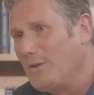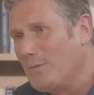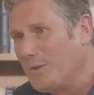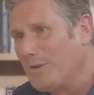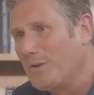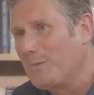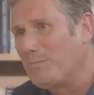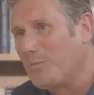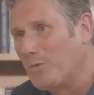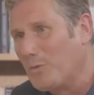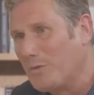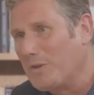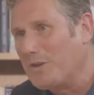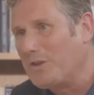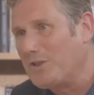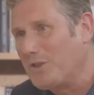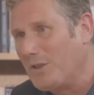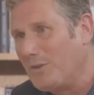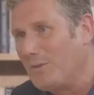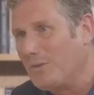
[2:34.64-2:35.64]
those with the
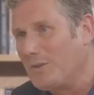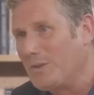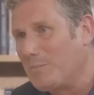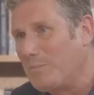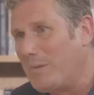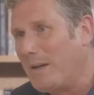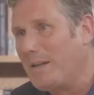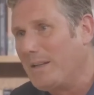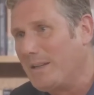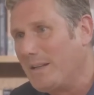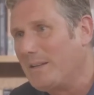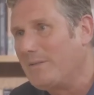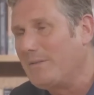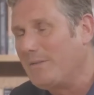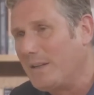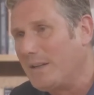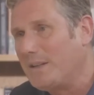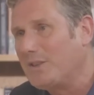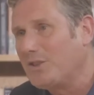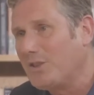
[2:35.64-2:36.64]
broadest shoulders pay their
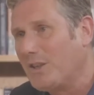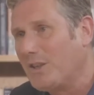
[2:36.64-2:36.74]
fair